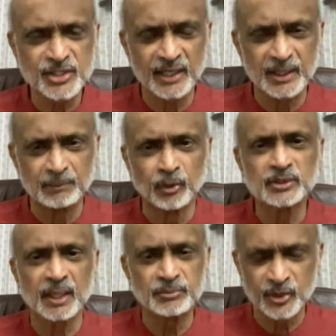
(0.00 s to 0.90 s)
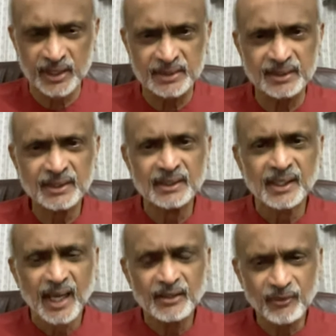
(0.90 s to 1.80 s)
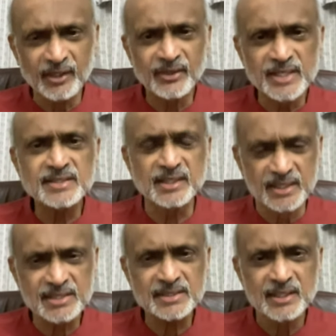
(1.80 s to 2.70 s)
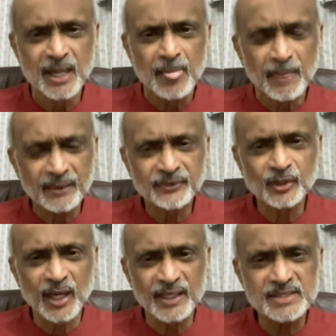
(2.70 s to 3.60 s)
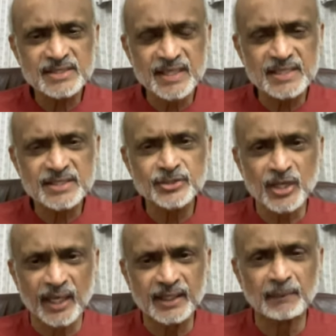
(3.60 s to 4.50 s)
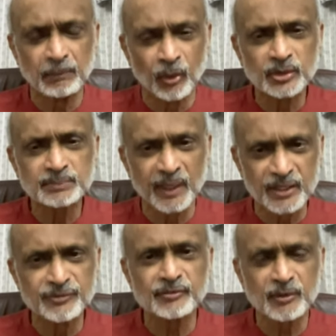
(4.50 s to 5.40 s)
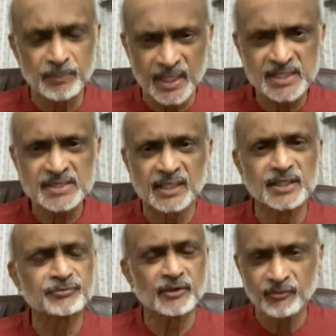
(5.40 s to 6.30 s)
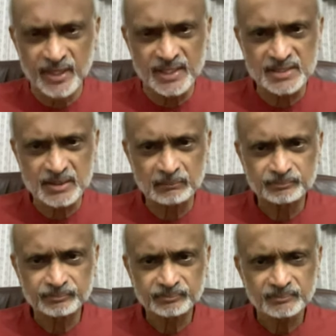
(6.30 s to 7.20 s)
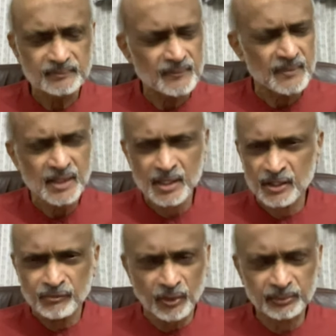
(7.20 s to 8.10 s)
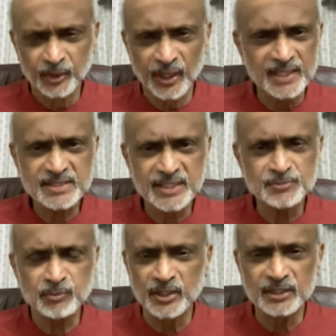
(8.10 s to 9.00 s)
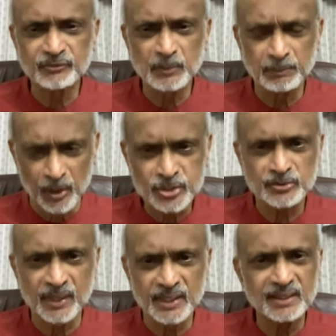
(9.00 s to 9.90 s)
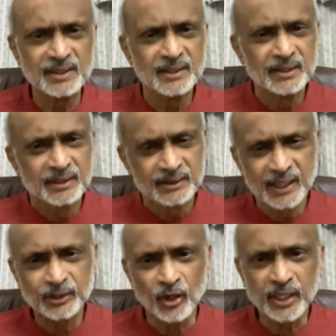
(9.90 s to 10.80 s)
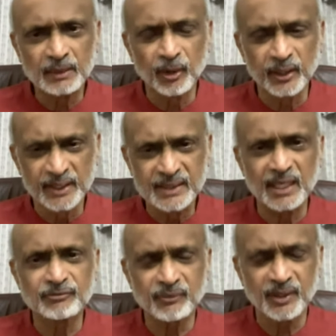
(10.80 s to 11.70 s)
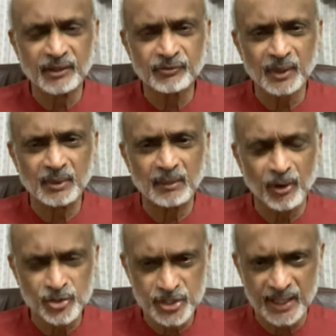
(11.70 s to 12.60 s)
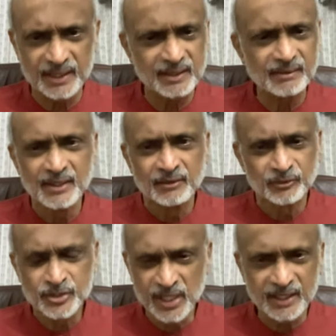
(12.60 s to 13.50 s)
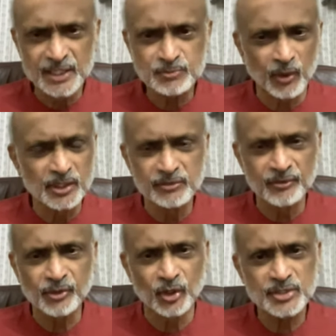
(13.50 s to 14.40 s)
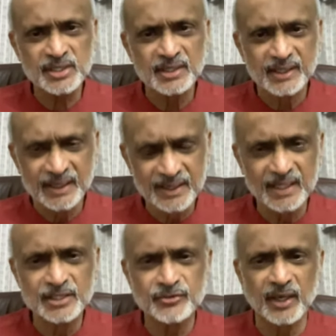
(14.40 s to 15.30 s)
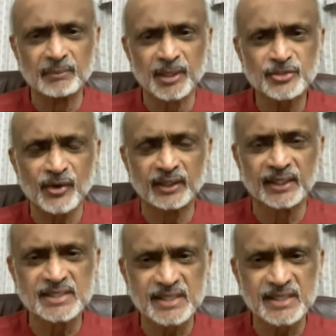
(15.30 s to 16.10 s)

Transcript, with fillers: China both come together. And one reason is that the United States and China both benefit from Pakistan different ways. From the United States point of view, possibly they're talking about intel uh, for, about China. the Chinese point of view, of course, India is very much front and